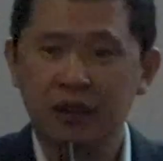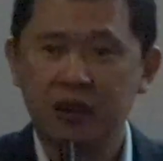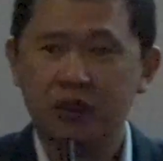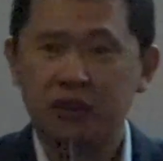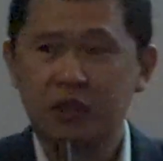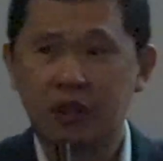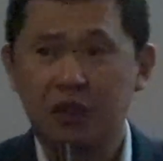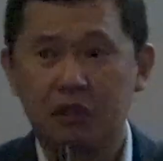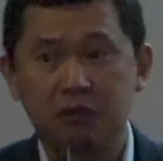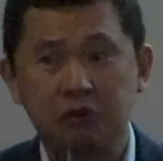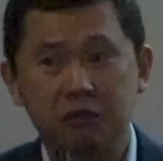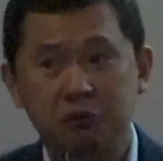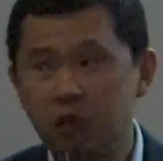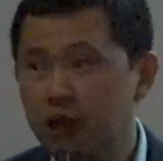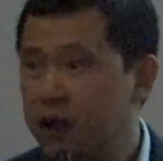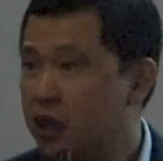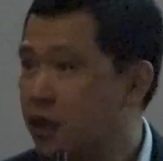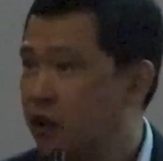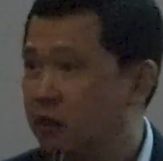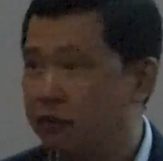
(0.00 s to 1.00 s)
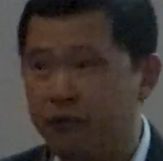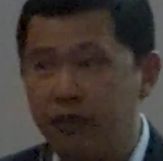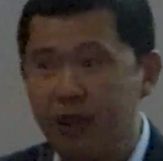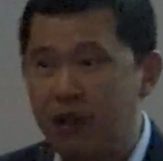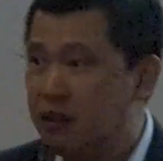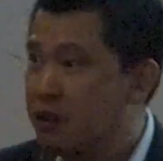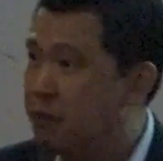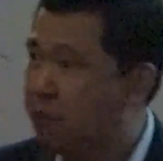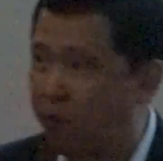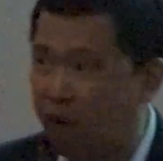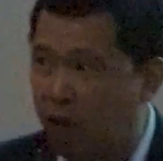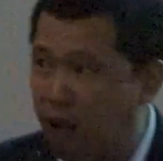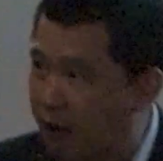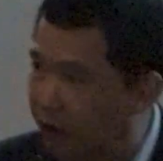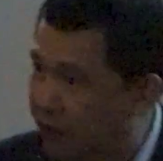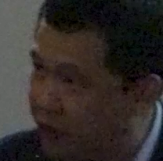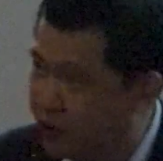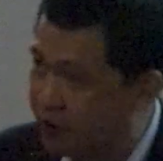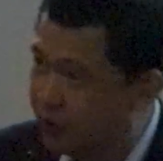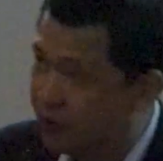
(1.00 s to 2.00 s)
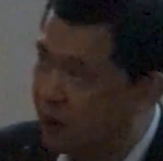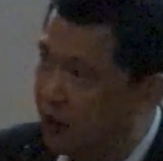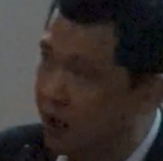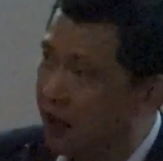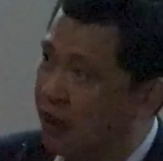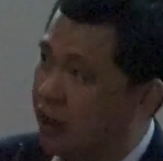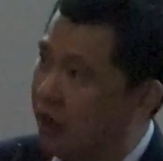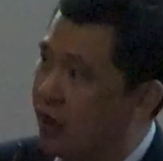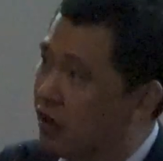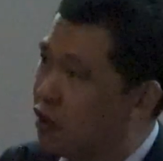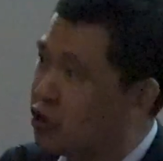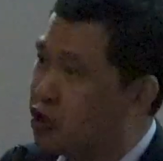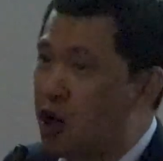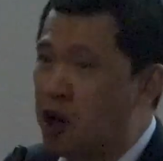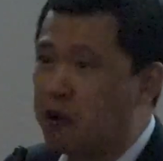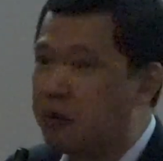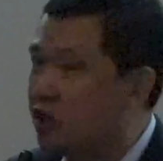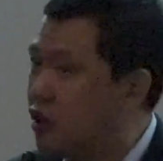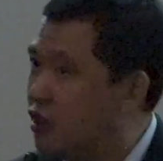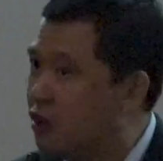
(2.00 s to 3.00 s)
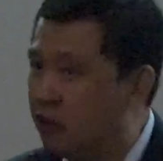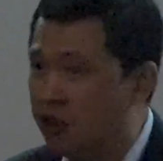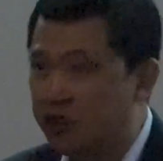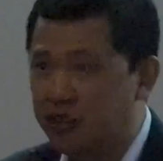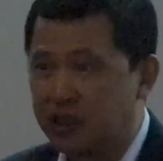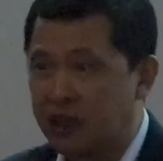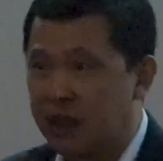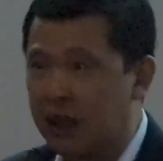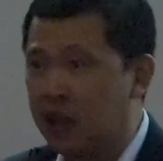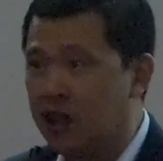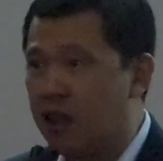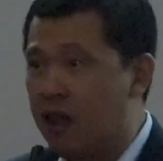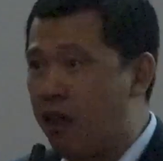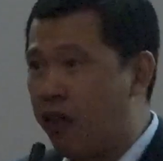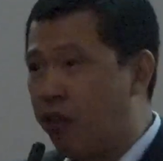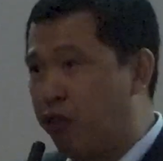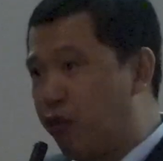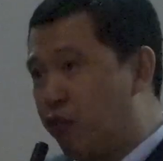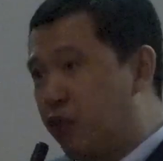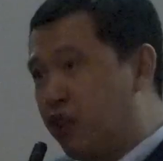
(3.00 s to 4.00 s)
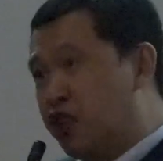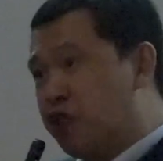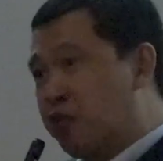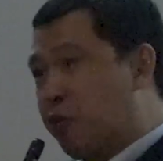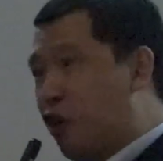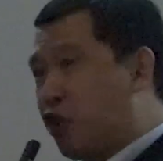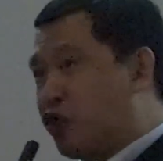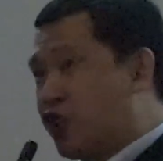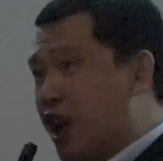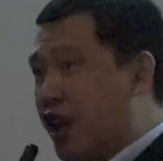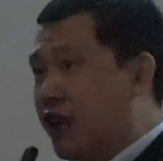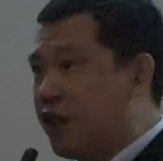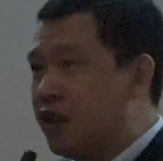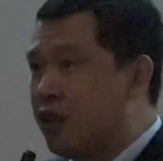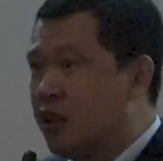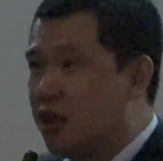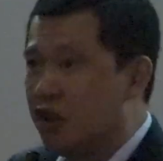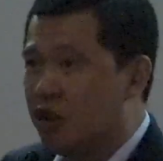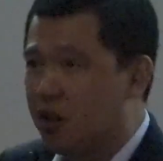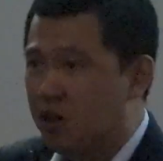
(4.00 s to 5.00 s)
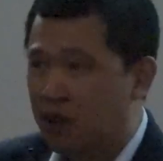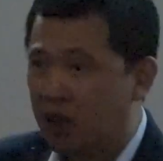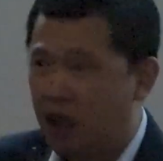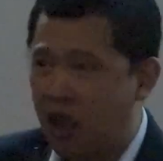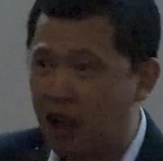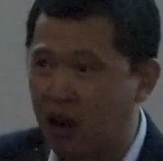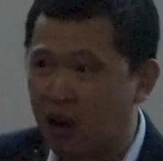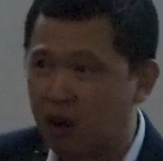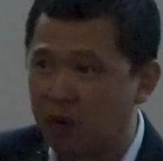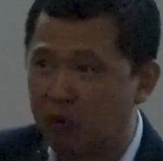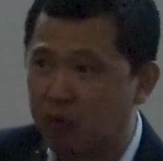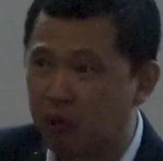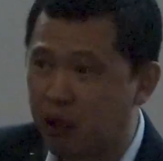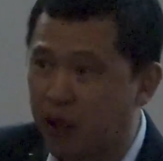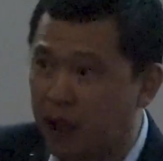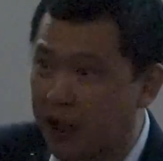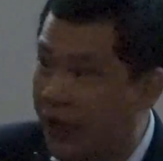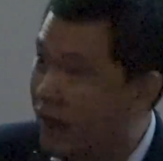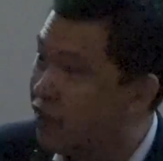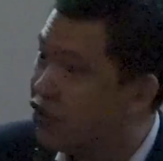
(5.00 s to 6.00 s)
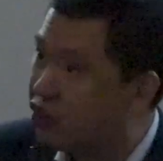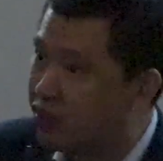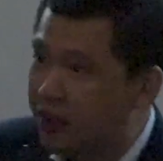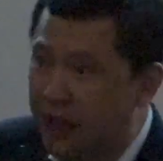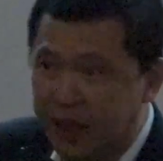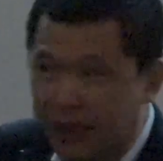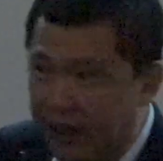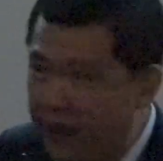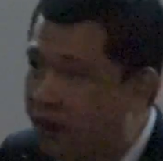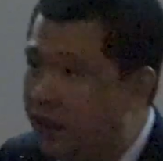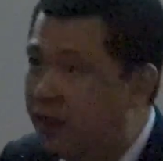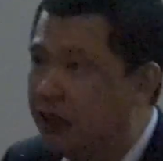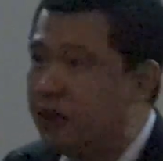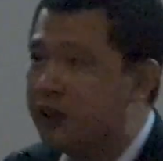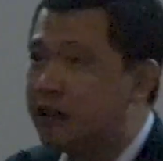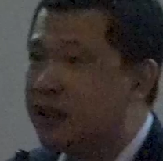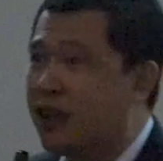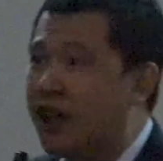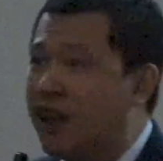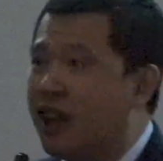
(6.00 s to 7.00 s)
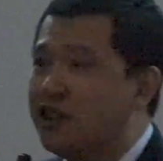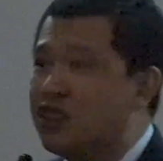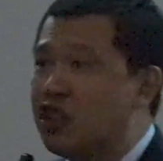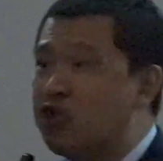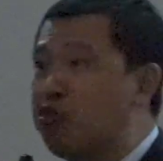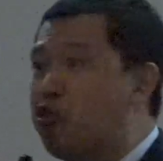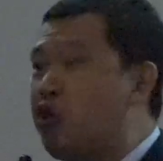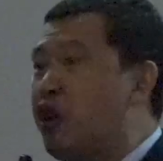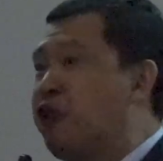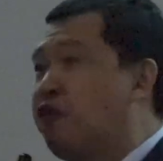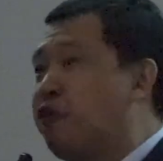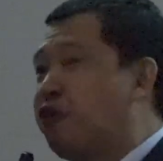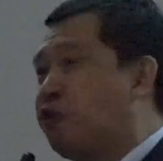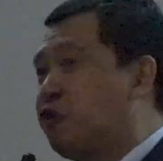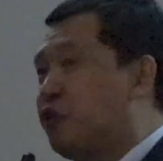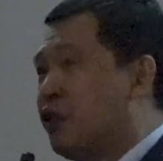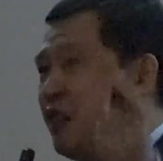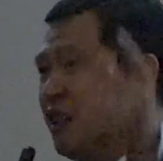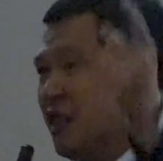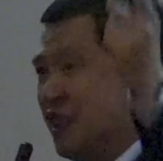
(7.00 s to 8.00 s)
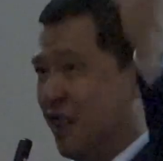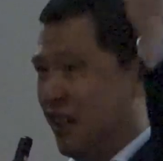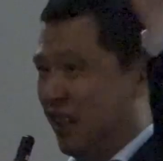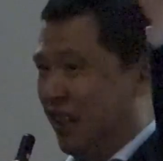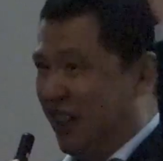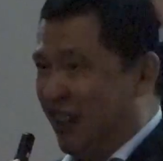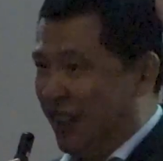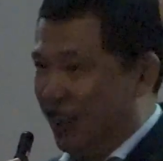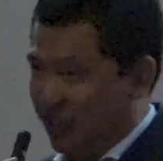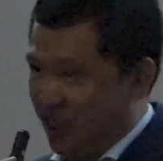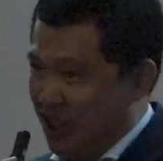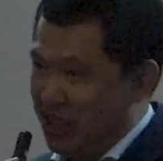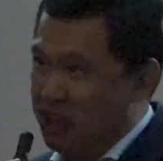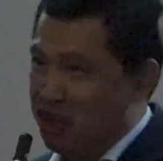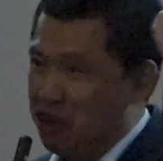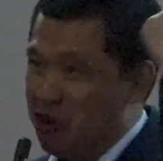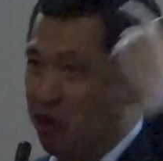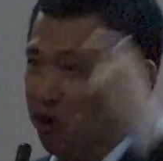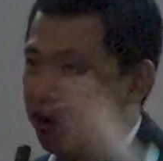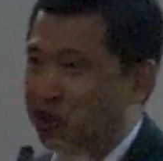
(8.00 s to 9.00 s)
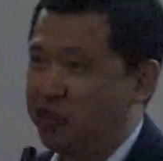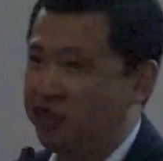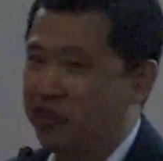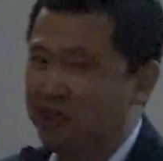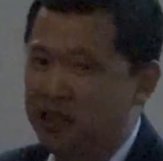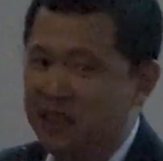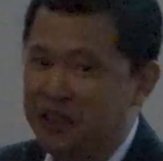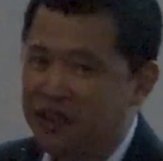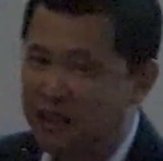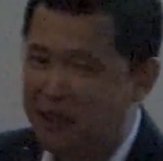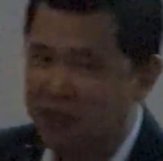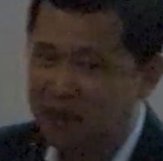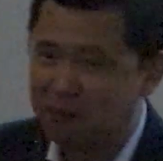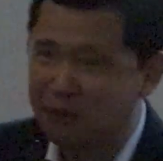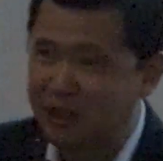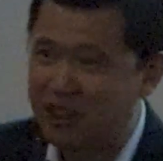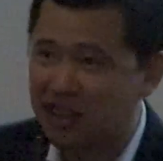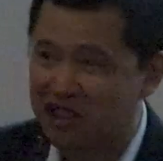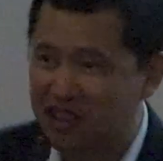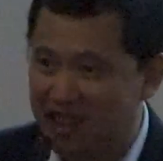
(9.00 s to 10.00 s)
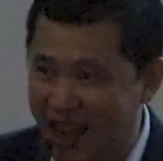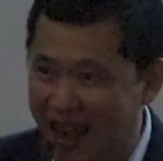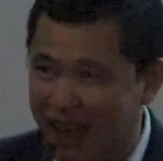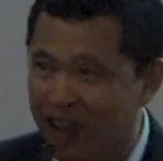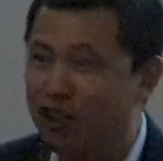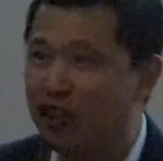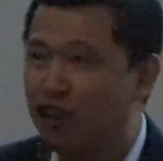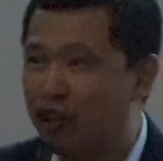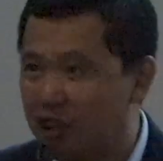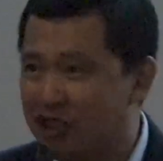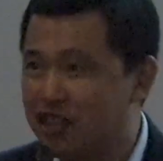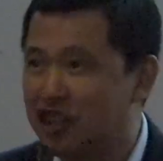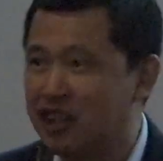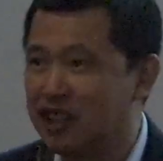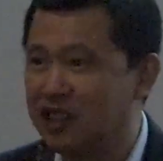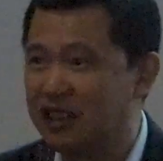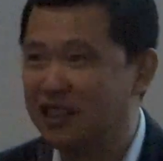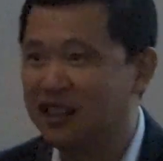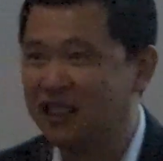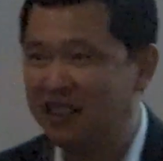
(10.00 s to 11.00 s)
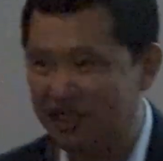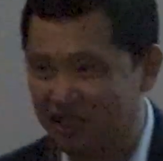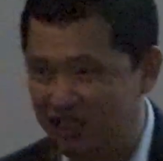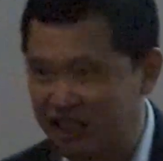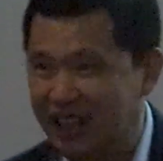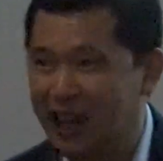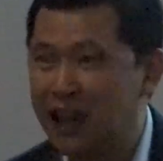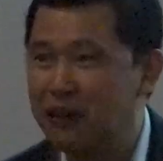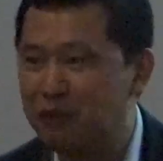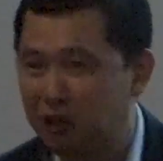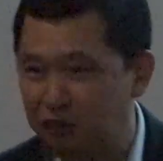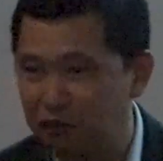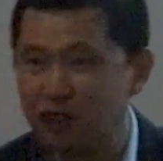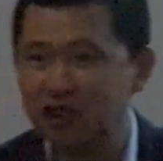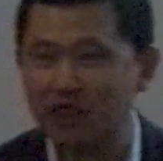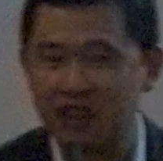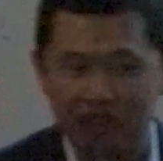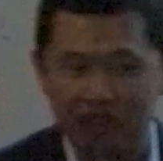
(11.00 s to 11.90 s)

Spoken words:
So we very proud at La Trobe University. Through this project, we can say, the reef is in the north, but the technology is coming from the